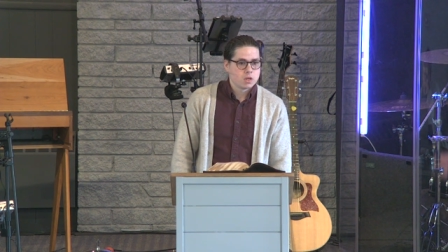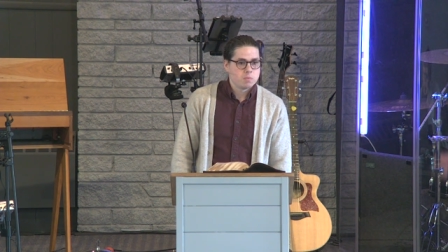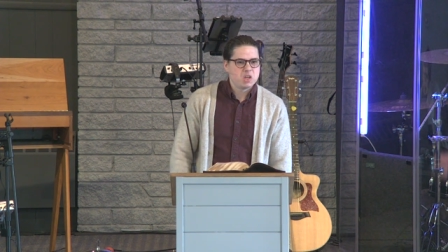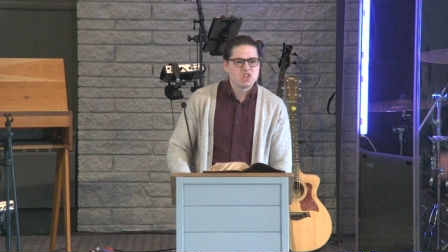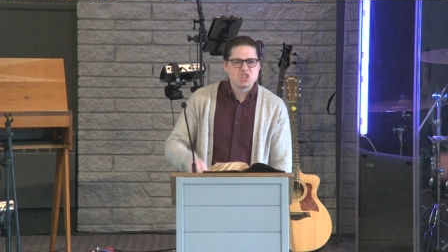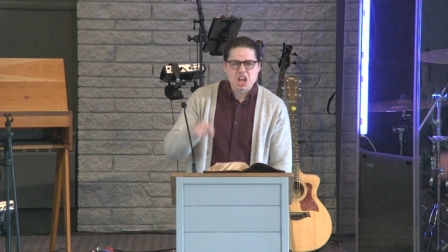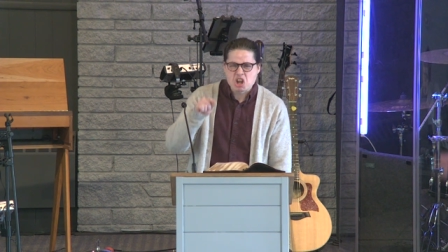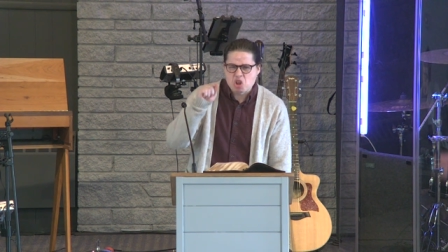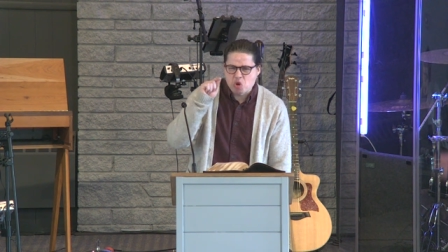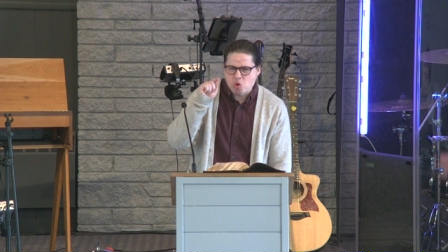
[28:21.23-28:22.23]
because they
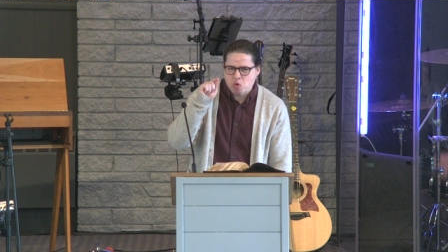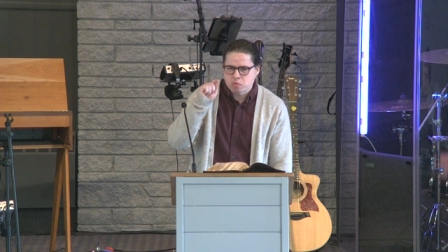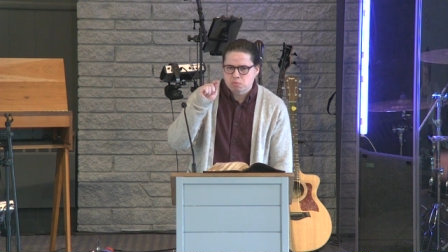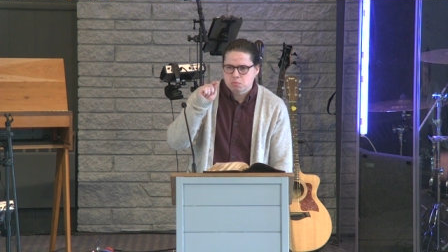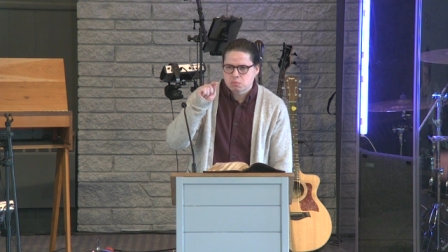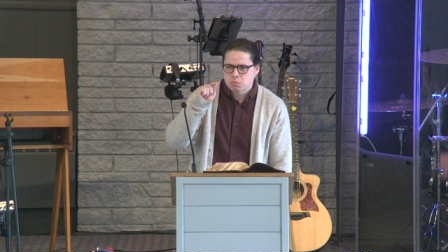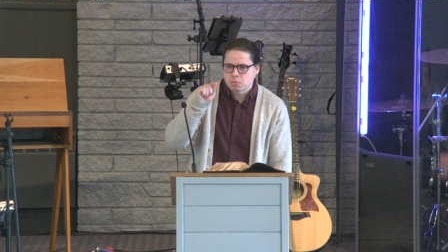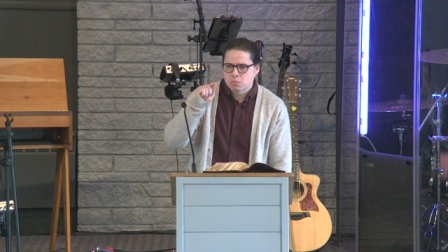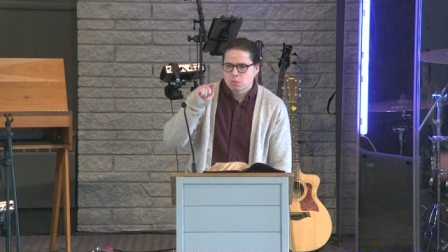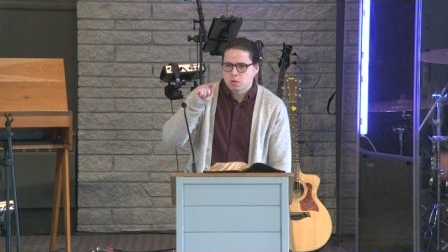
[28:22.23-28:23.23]
knew.
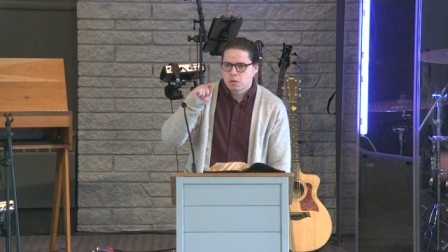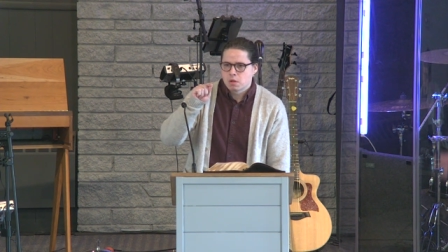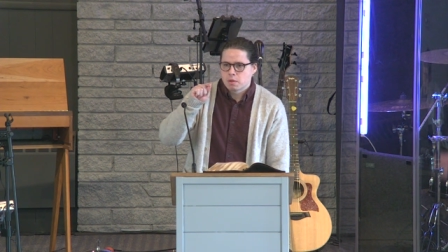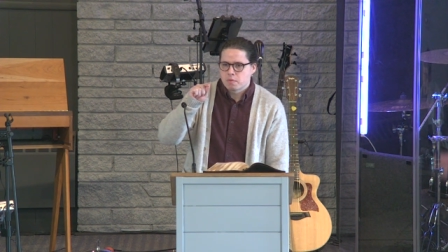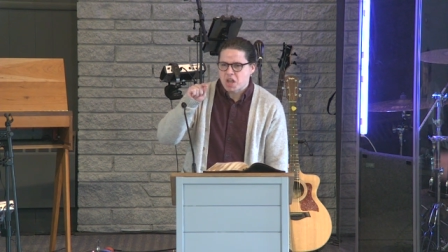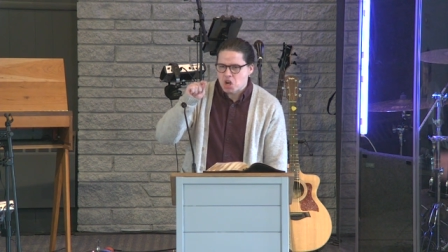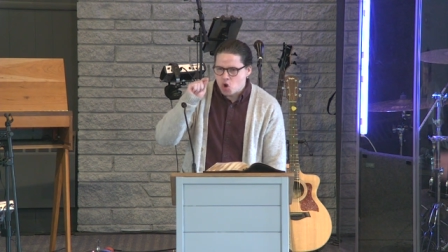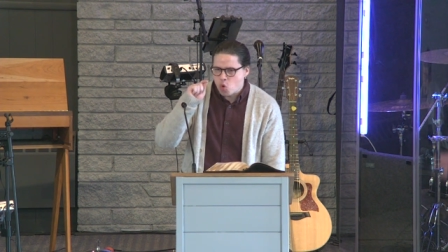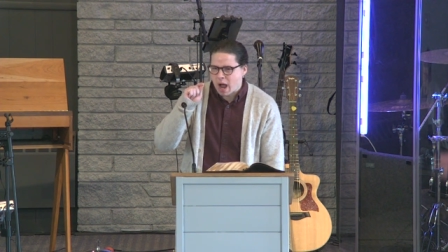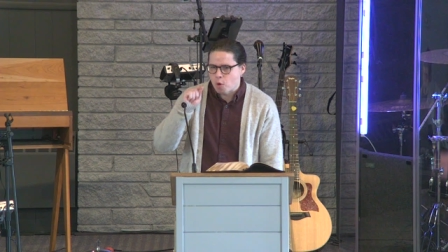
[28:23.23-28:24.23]
They
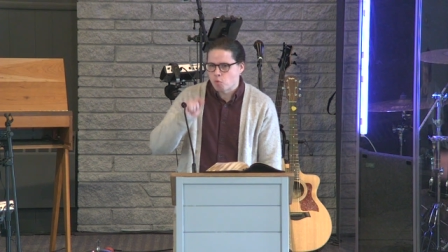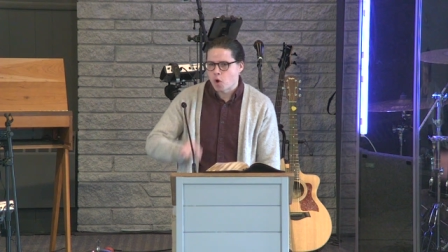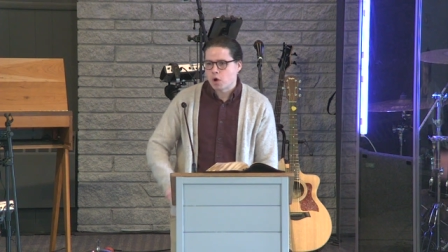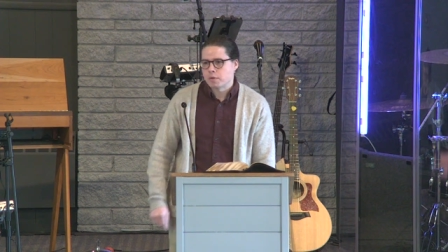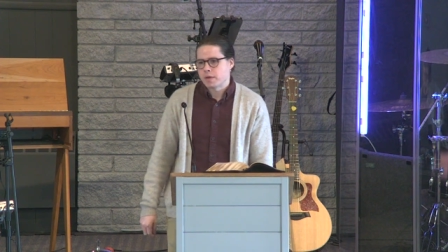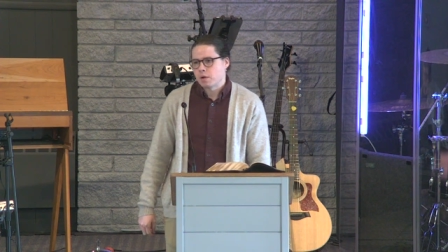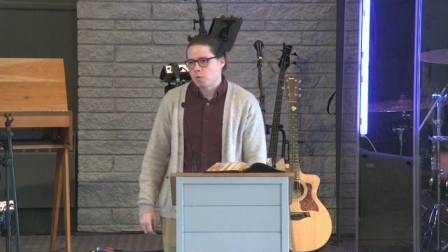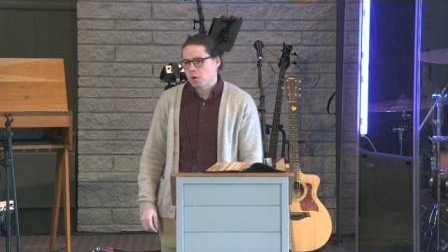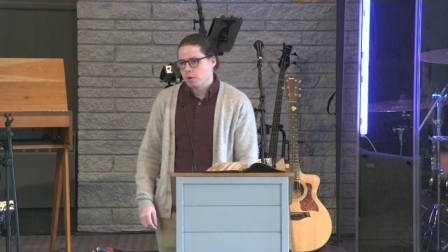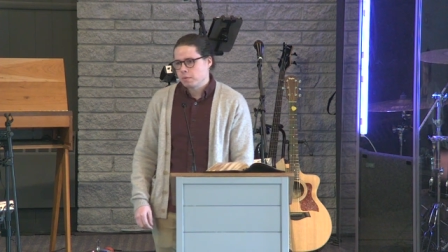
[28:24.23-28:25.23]
knew how wrong they were.